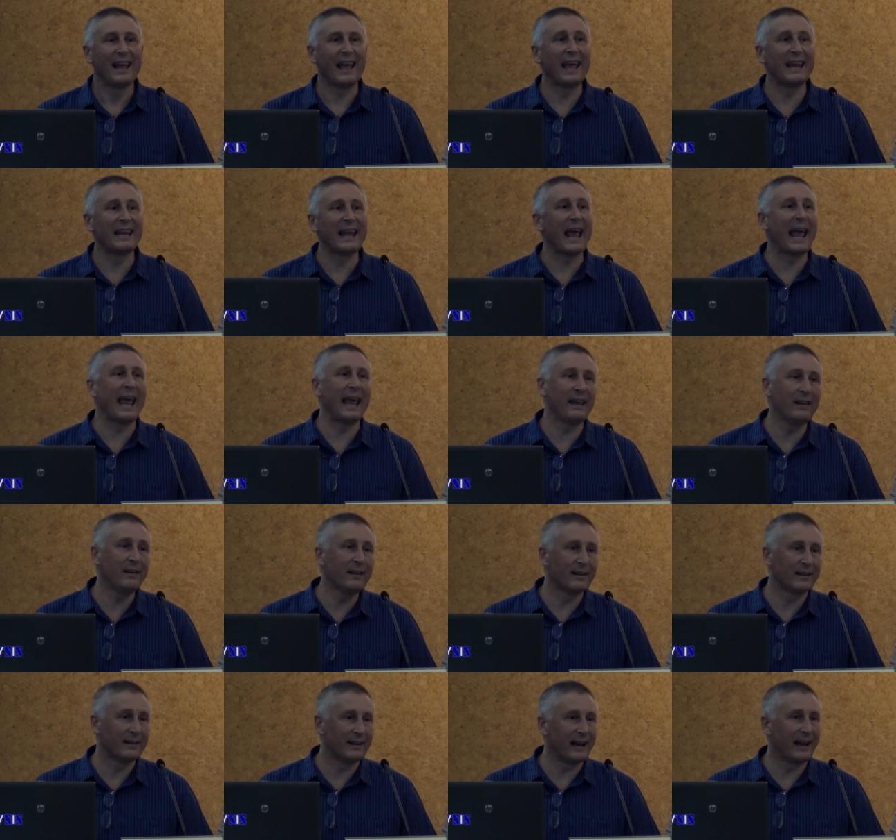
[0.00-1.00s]
and
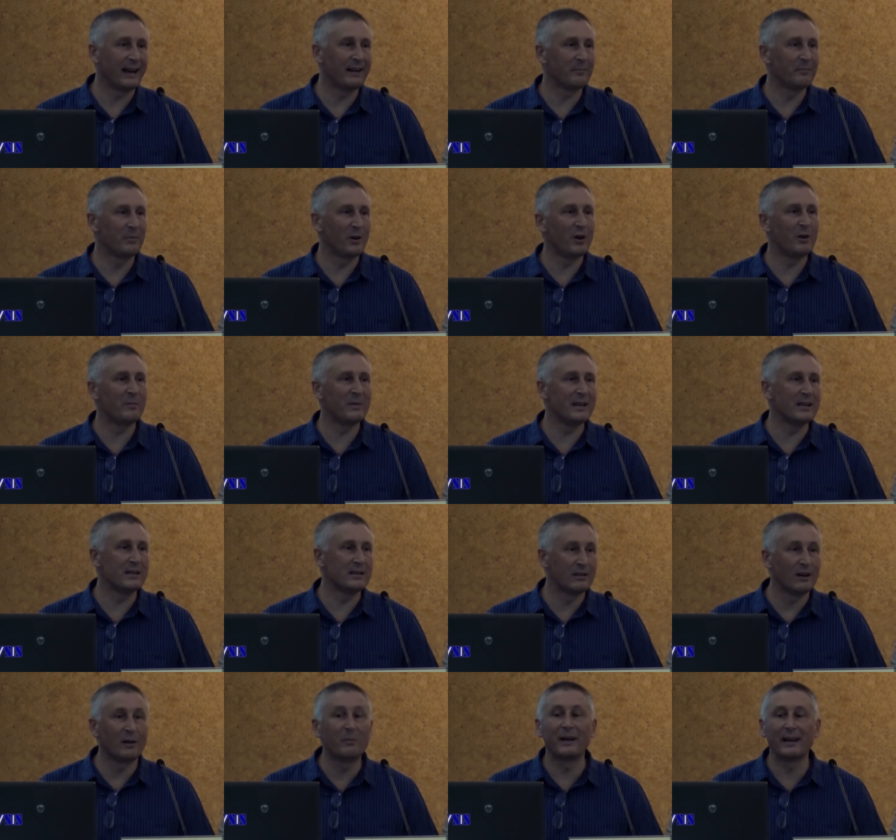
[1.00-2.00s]
anger at Burmese
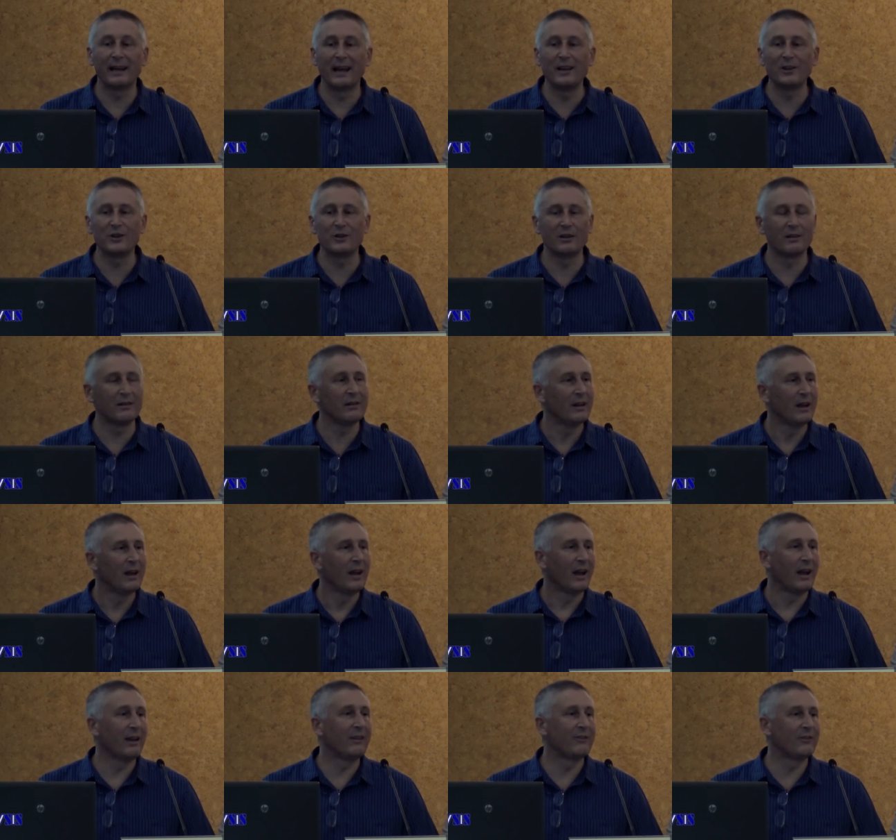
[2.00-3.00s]
domination,
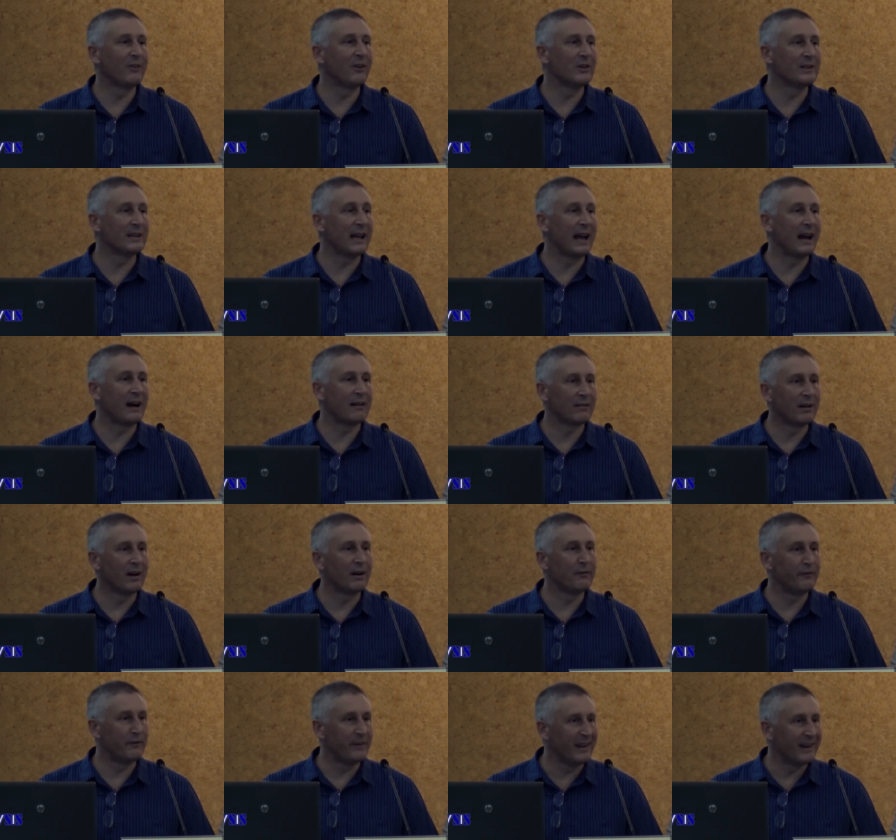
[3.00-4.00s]
has turned to
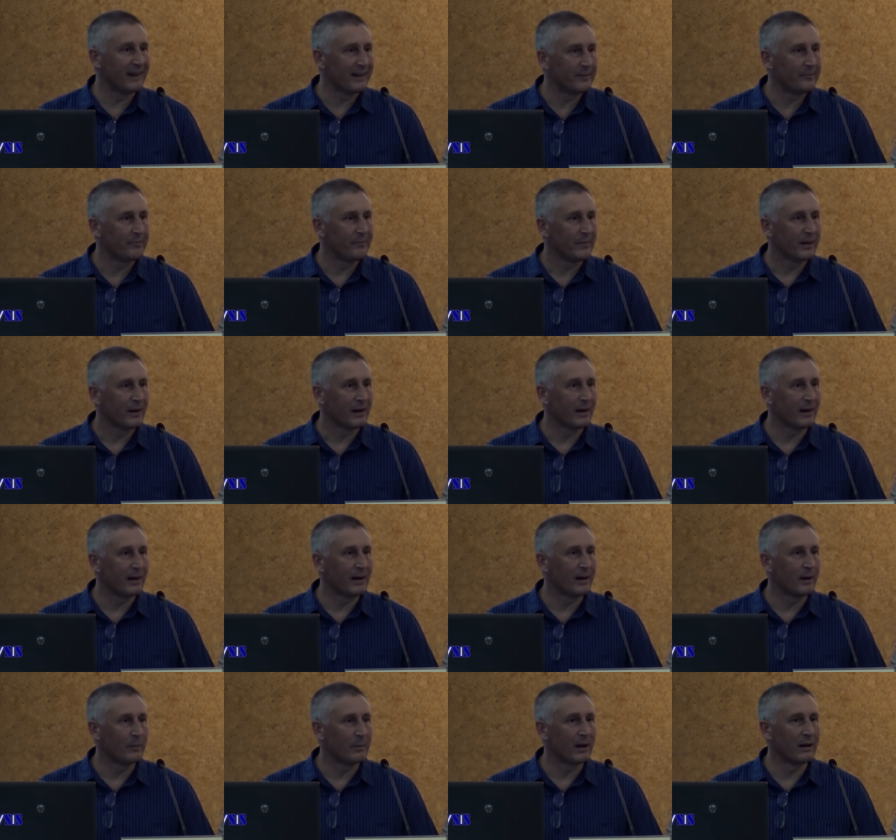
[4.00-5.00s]
outright fear.
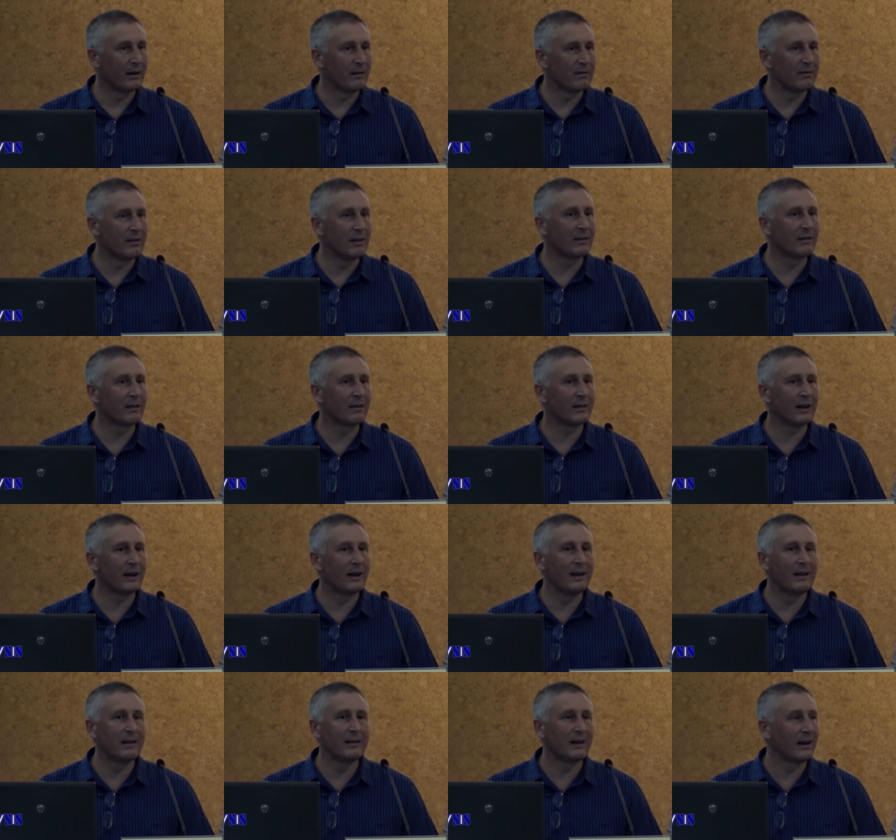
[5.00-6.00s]
And I think that
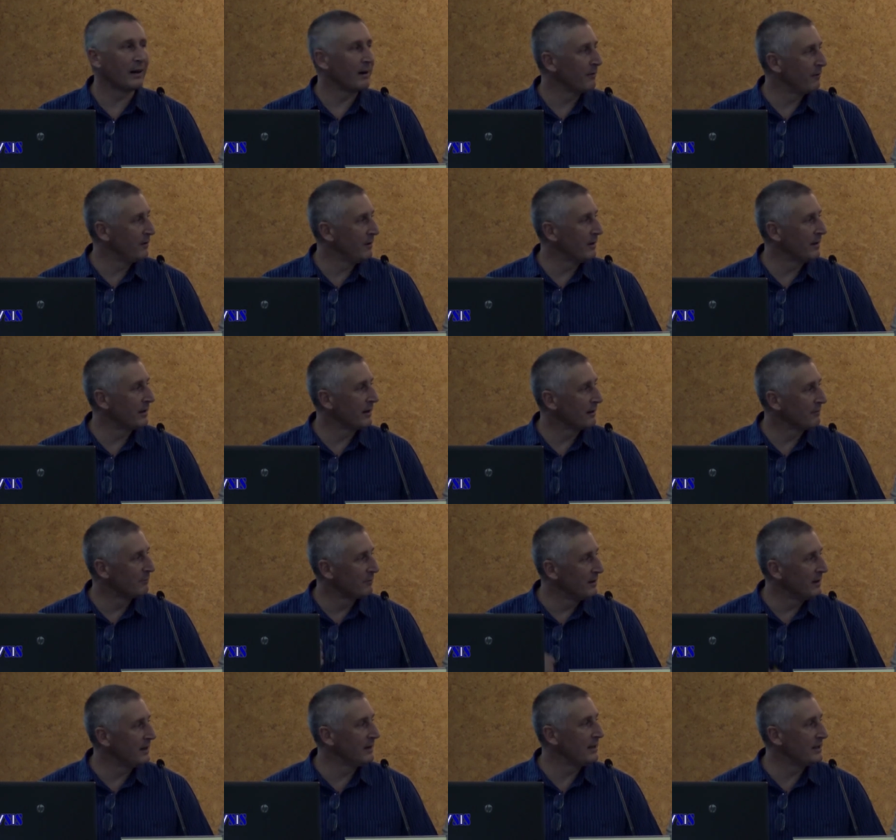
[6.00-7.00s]
they are feeling a
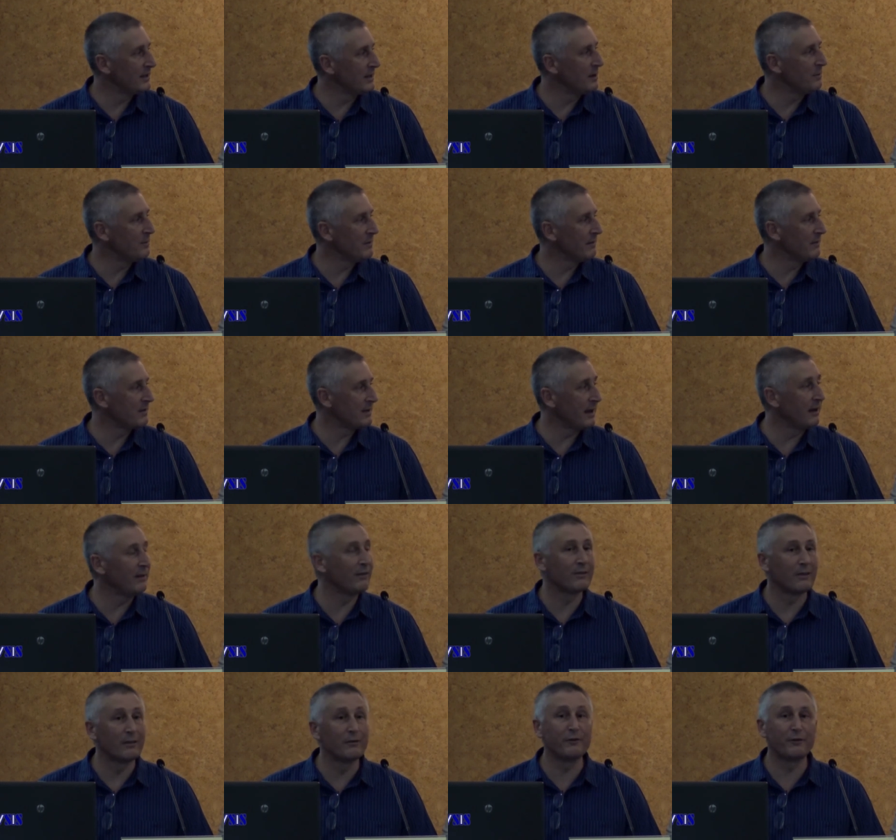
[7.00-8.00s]
really deep
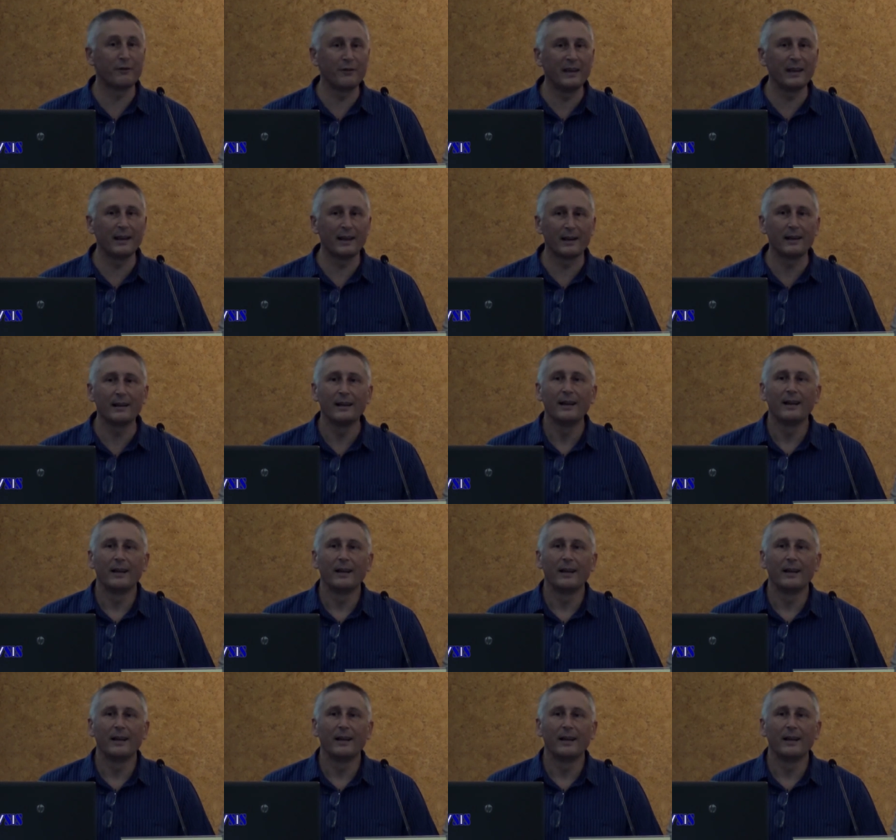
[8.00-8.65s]
sense of fear